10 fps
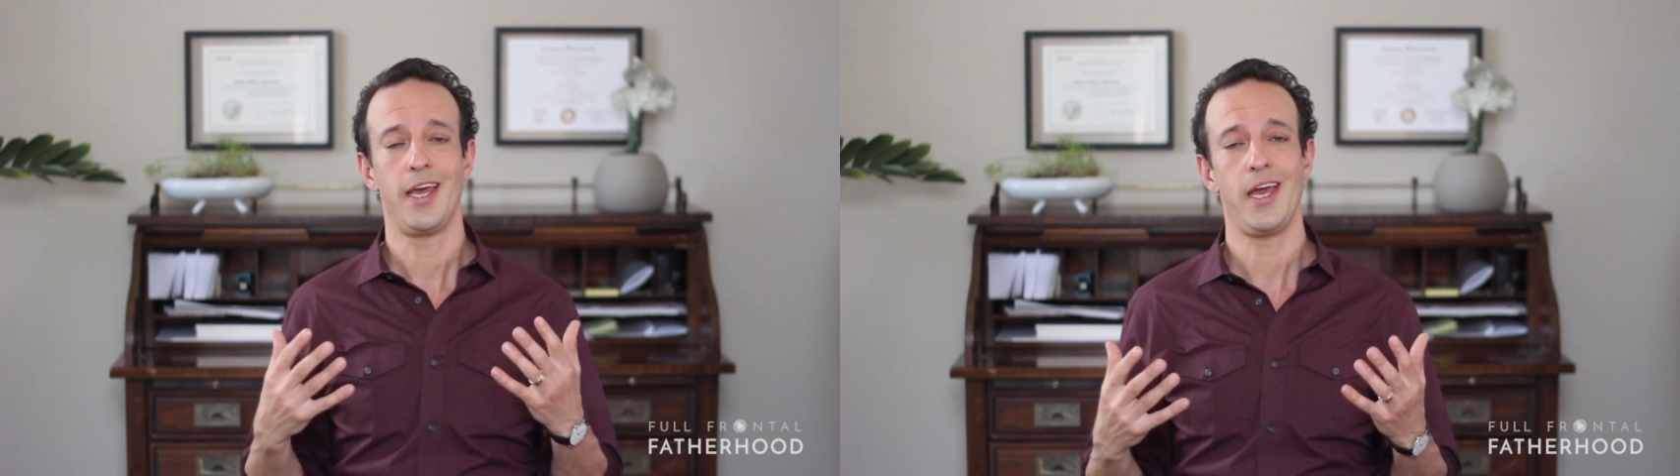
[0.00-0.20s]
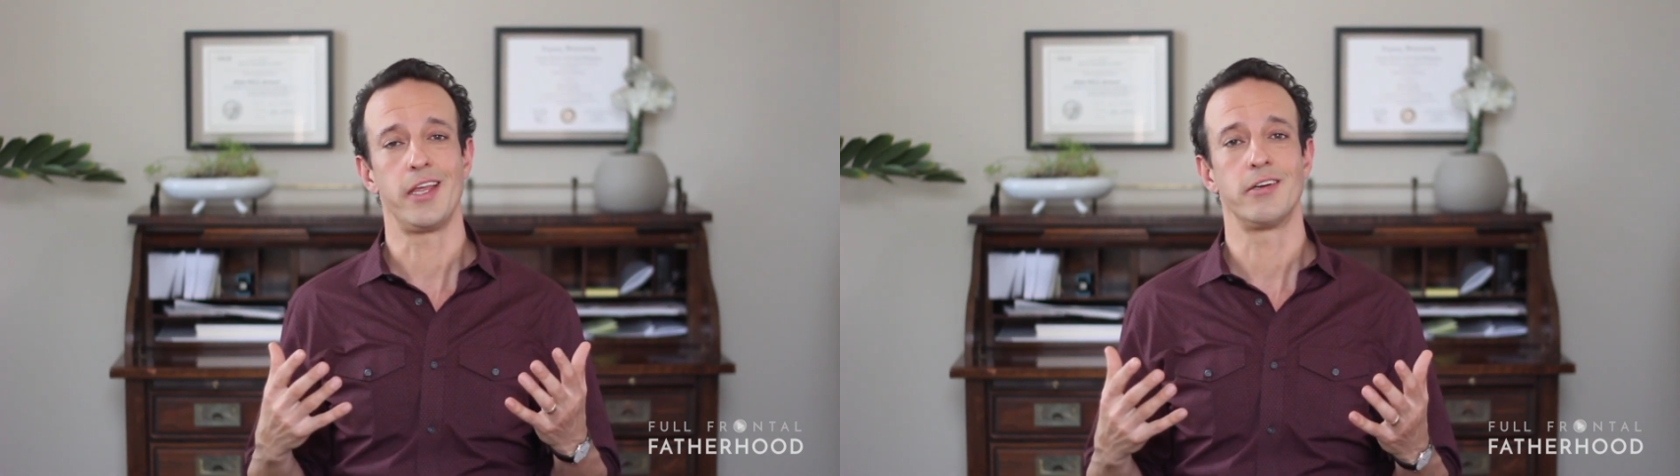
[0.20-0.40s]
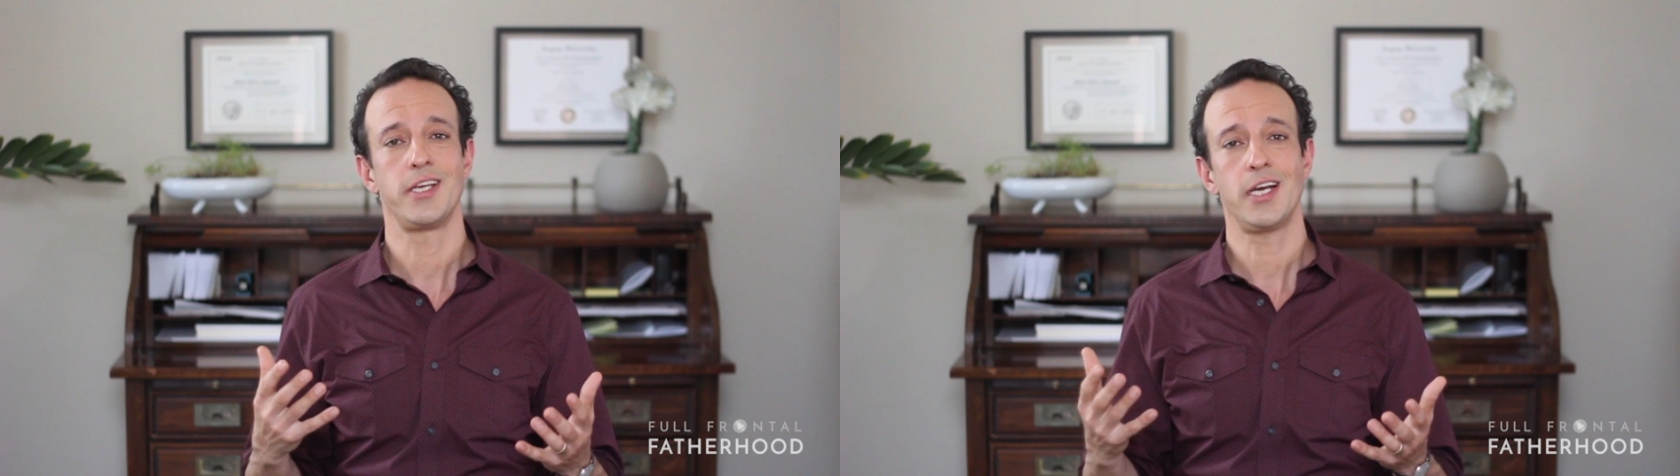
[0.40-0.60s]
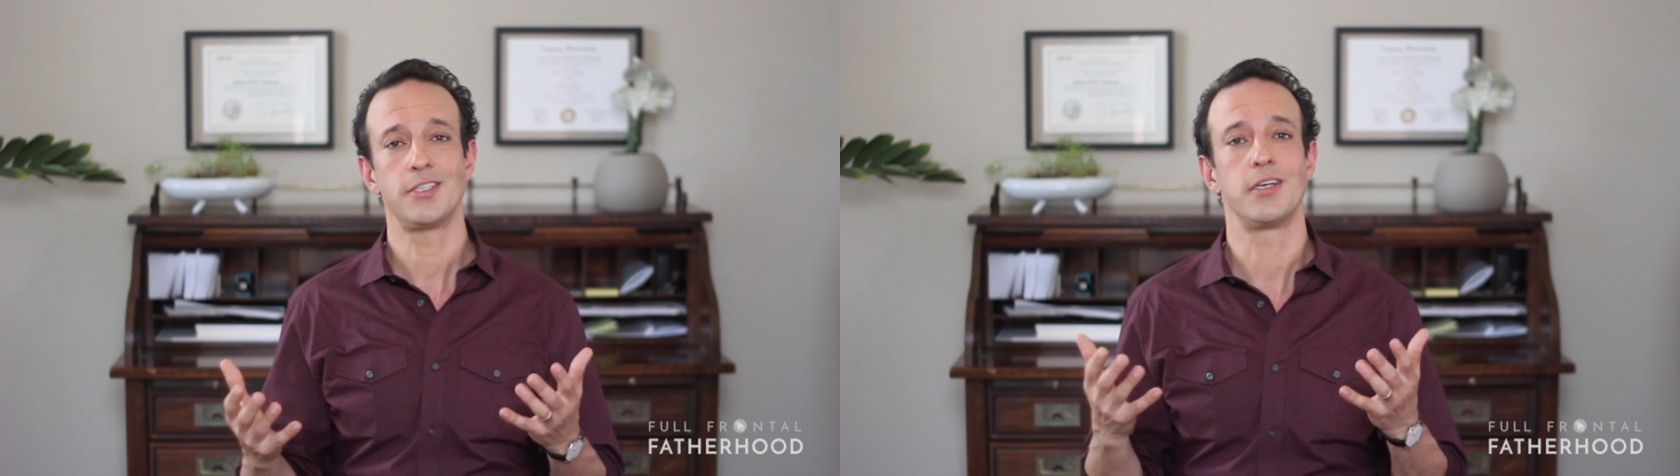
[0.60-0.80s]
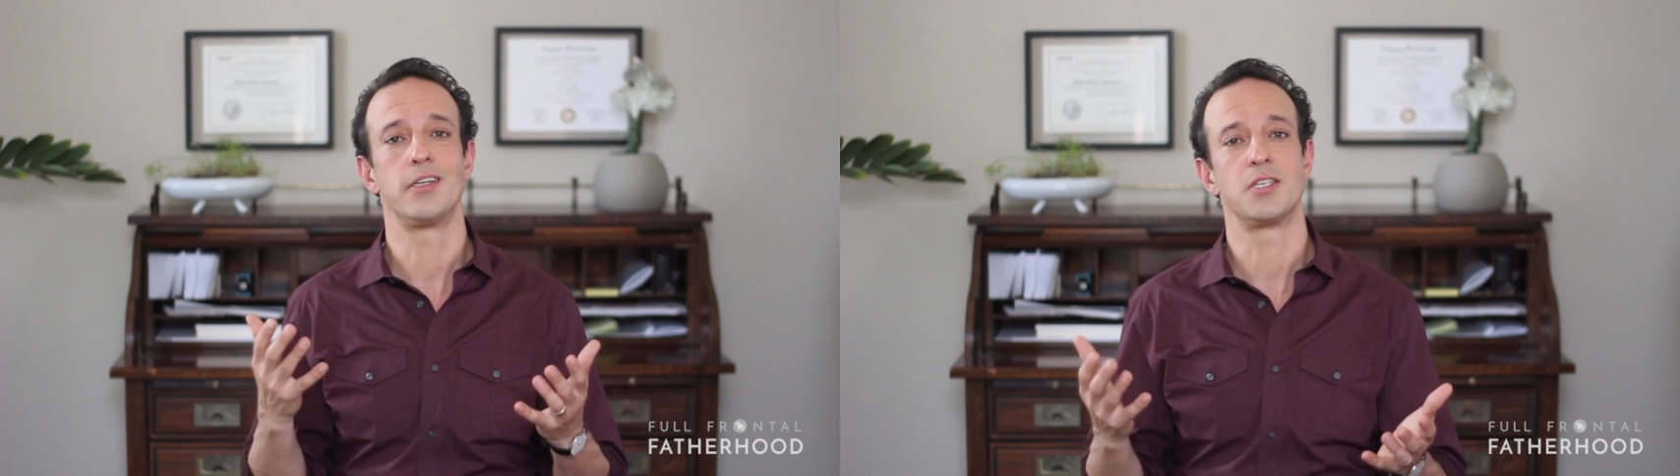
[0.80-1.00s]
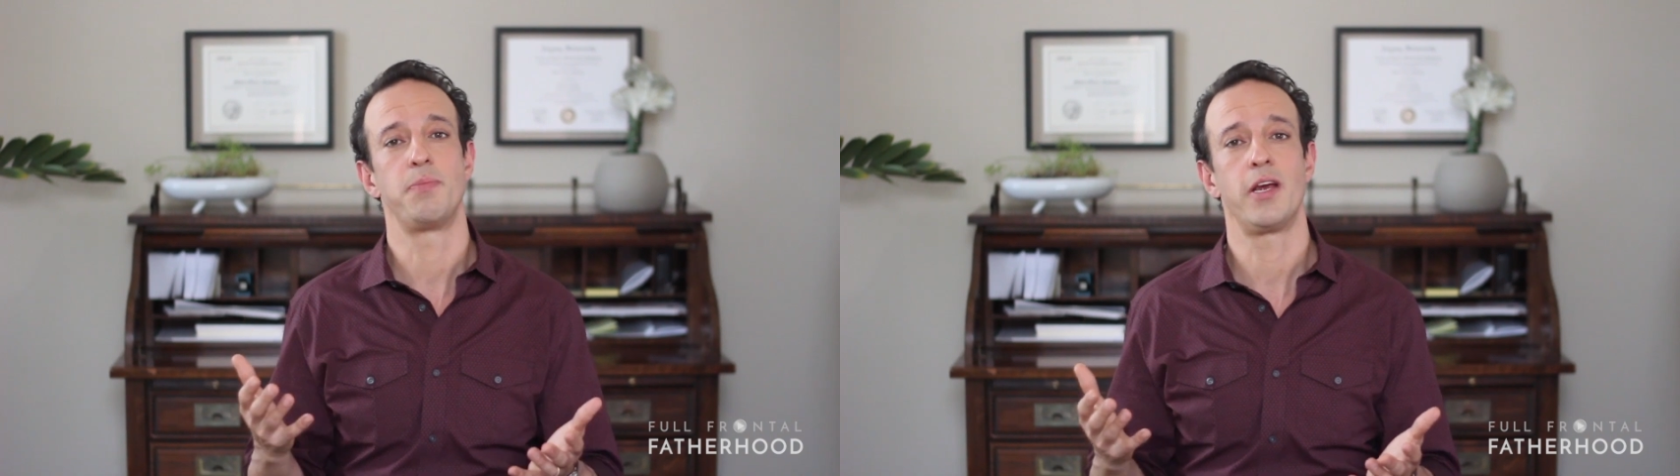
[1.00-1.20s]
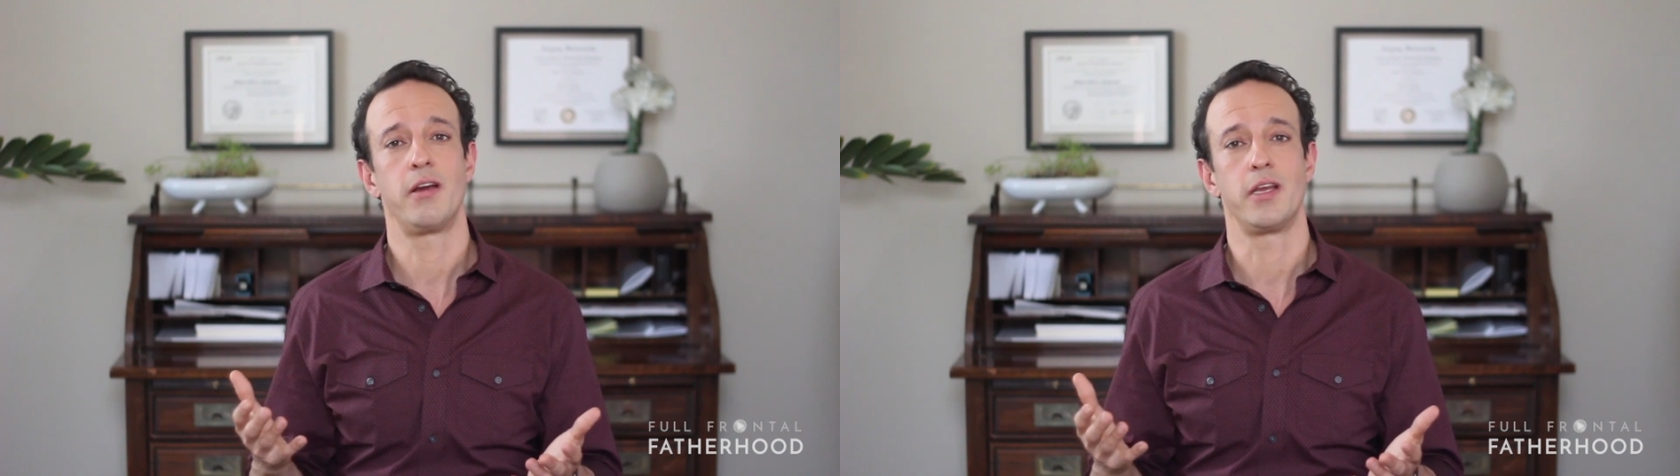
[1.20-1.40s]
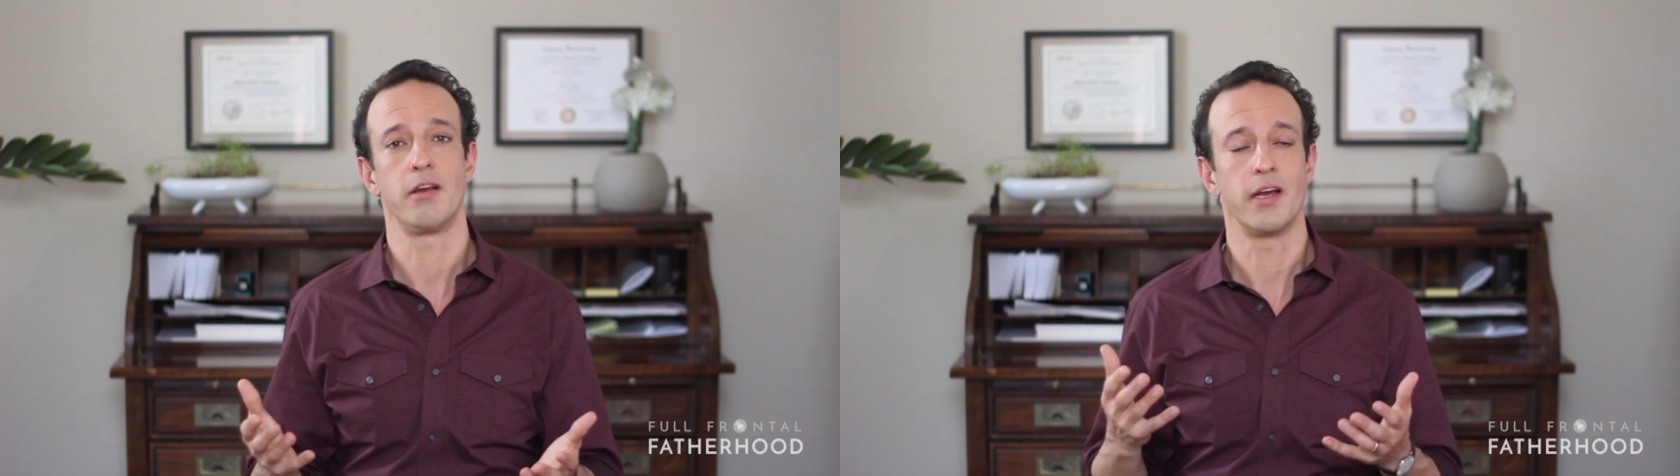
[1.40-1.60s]
hey, there's actually a
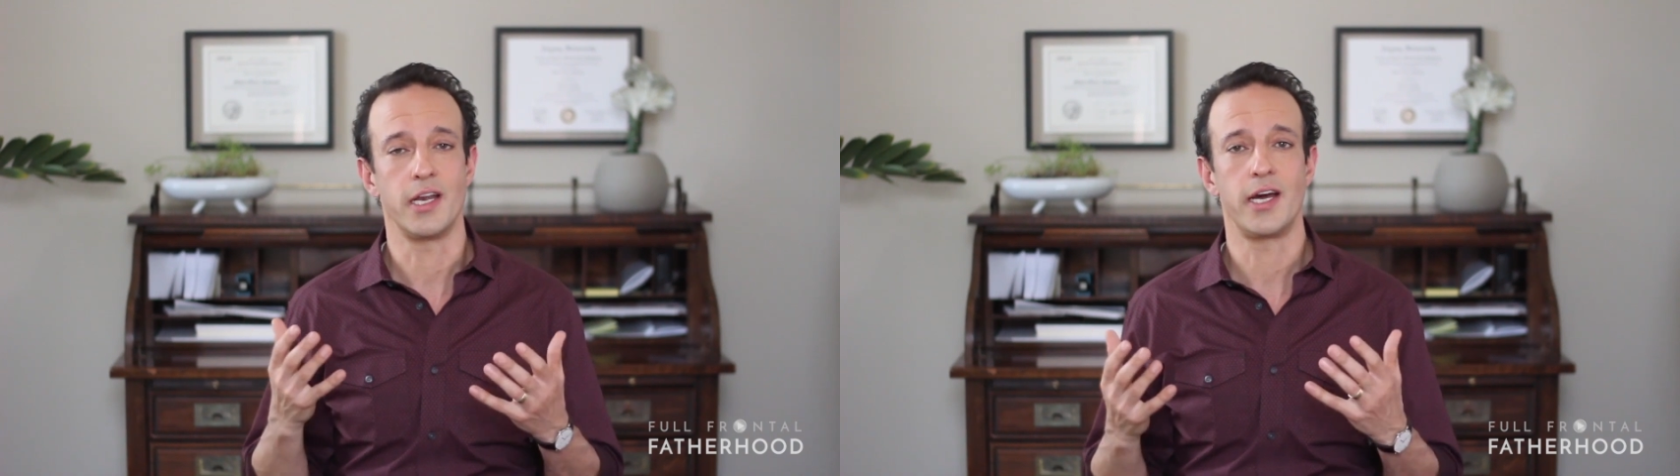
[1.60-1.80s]
disparity here and